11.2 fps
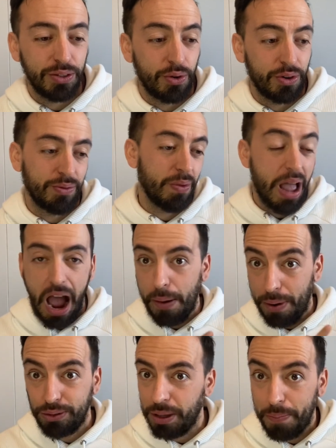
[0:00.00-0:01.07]
or
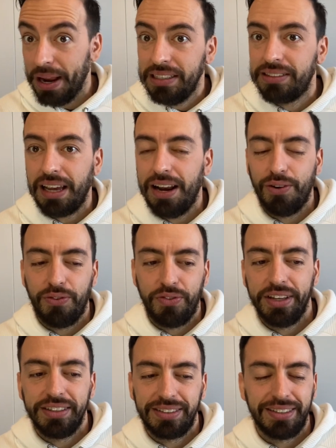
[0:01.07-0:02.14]
about the playstyle of
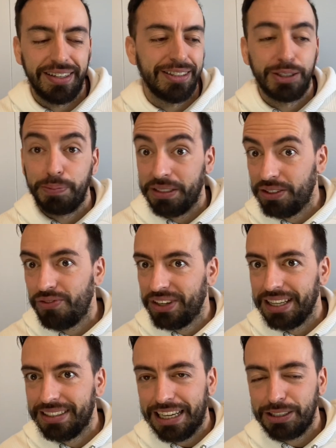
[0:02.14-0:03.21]
this specific
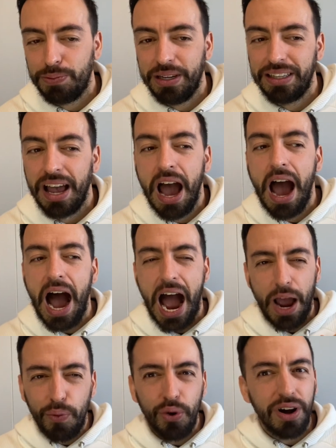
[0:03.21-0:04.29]
detachment,
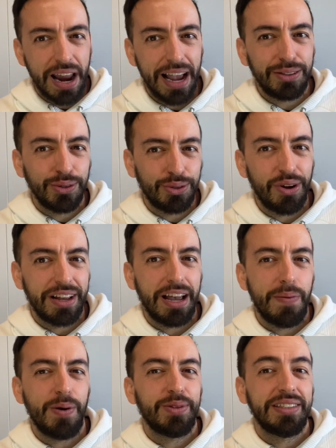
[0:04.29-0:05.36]
I would like to talk
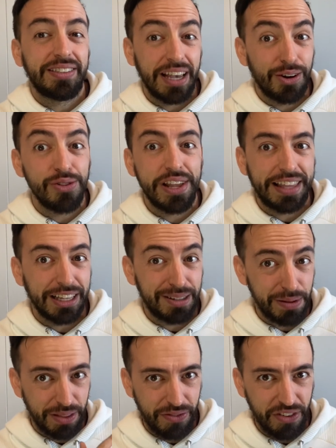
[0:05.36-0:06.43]
about the second
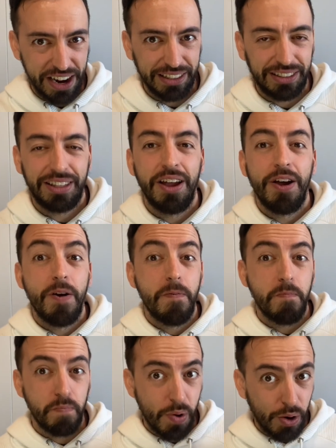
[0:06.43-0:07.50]
detachment first,
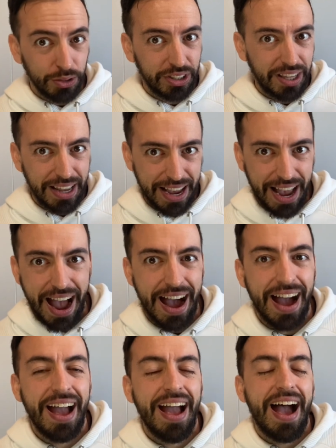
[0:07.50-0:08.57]
Mont Ka,
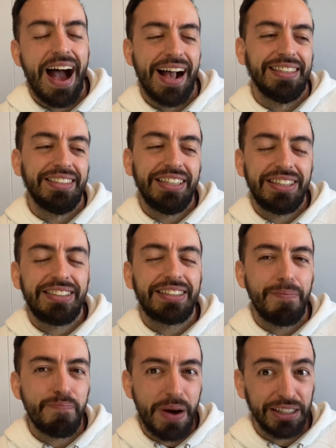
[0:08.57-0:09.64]
and this is
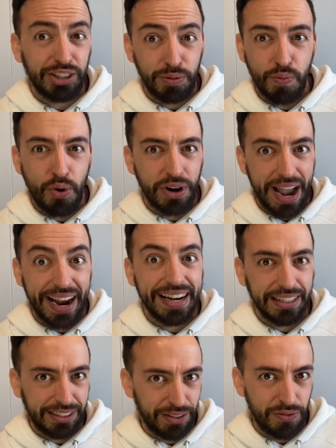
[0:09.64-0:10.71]
a much more
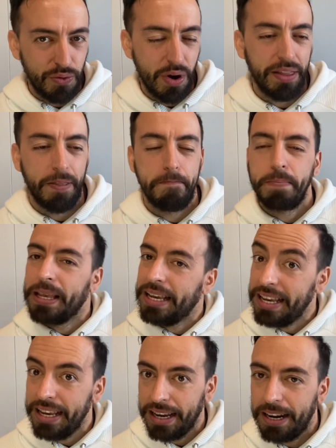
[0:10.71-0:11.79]
aggressive one.
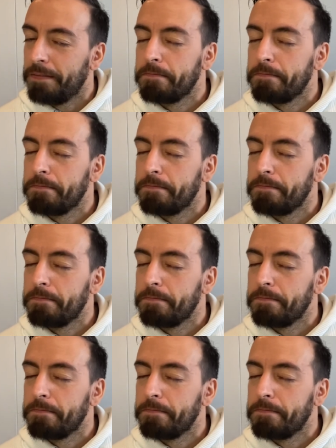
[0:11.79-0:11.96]
Here,